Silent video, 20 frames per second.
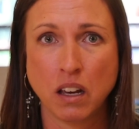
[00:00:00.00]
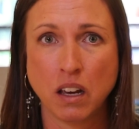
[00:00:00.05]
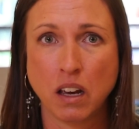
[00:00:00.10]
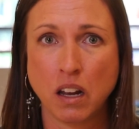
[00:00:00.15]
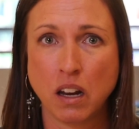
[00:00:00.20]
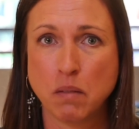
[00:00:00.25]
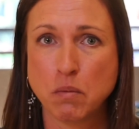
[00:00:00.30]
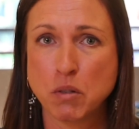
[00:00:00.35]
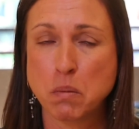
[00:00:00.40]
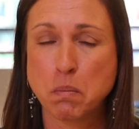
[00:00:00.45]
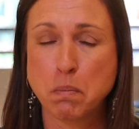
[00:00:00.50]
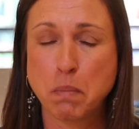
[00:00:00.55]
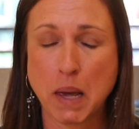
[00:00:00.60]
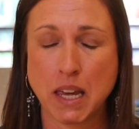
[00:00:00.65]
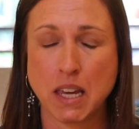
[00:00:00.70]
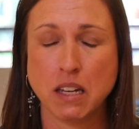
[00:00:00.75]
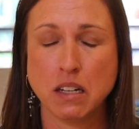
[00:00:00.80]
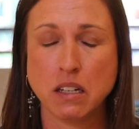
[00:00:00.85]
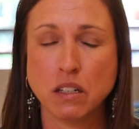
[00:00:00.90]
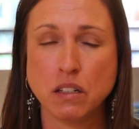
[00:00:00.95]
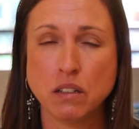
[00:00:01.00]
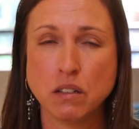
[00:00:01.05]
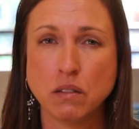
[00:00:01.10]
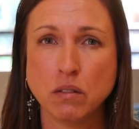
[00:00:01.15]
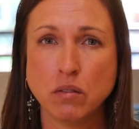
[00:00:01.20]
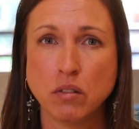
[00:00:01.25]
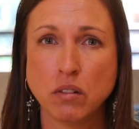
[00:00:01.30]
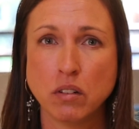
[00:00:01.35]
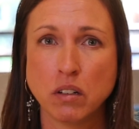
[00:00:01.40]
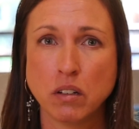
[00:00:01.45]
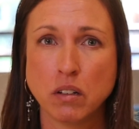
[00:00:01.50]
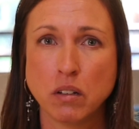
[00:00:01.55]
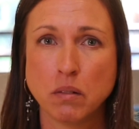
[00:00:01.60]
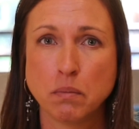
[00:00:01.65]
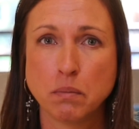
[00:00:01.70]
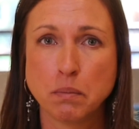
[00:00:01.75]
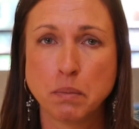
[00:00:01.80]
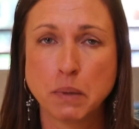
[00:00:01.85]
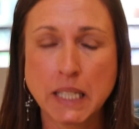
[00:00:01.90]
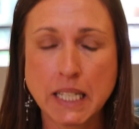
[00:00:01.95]
and I'm just begging you,
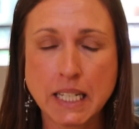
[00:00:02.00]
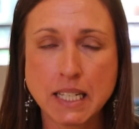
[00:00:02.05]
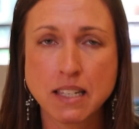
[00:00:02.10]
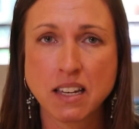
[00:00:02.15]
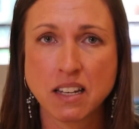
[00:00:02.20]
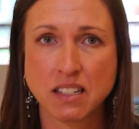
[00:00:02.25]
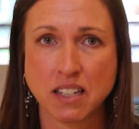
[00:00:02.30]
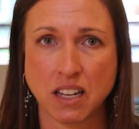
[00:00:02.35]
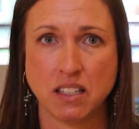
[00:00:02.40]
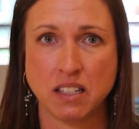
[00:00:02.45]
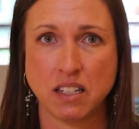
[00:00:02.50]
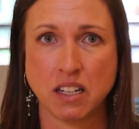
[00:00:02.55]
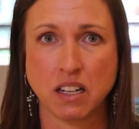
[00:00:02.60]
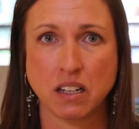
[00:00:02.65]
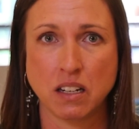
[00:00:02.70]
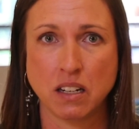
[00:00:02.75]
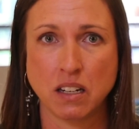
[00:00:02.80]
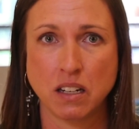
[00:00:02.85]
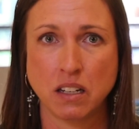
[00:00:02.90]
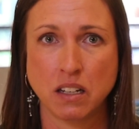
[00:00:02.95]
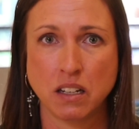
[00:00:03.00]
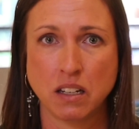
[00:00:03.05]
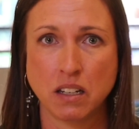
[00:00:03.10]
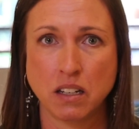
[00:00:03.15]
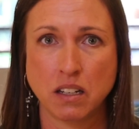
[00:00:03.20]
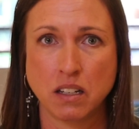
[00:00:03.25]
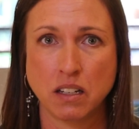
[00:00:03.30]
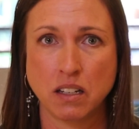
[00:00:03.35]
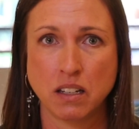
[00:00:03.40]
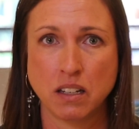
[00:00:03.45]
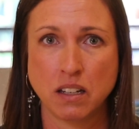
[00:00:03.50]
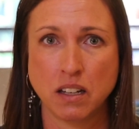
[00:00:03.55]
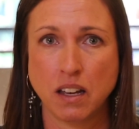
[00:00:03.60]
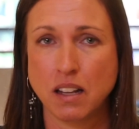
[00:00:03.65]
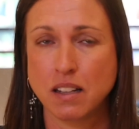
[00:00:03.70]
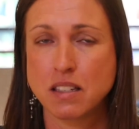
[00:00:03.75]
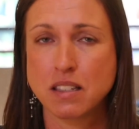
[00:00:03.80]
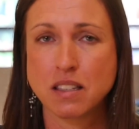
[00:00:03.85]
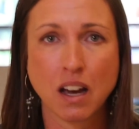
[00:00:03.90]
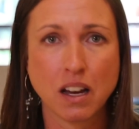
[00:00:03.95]
please get tested.
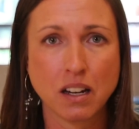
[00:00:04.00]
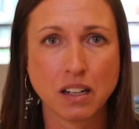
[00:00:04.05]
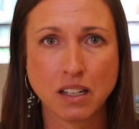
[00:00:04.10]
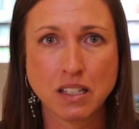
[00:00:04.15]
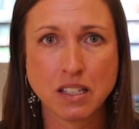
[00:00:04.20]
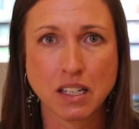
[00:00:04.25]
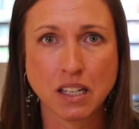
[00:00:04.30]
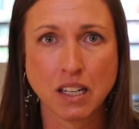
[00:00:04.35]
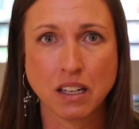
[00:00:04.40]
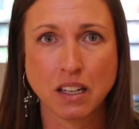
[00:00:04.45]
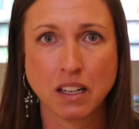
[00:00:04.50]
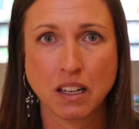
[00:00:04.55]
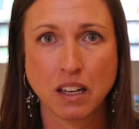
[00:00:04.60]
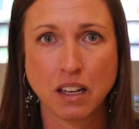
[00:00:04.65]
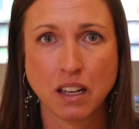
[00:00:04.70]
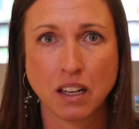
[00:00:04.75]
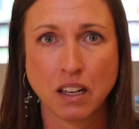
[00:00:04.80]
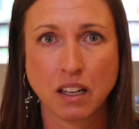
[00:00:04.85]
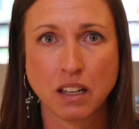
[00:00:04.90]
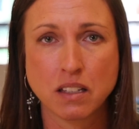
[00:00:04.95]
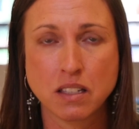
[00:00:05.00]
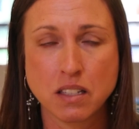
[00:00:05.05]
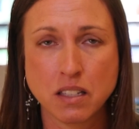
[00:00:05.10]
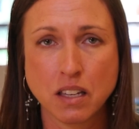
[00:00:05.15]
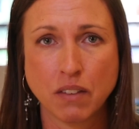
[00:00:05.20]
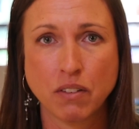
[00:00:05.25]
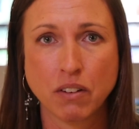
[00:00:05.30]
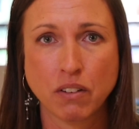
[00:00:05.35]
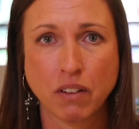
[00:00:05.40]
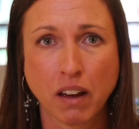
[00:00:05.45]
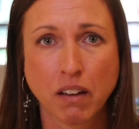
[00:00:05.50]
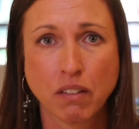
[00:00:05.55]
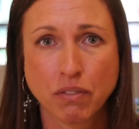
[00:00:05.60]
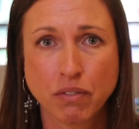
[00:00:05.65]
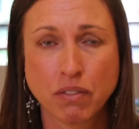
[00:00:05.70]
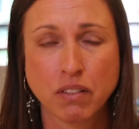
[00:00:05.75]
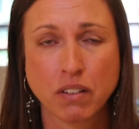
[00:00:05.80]
It's that easy. It could save your life.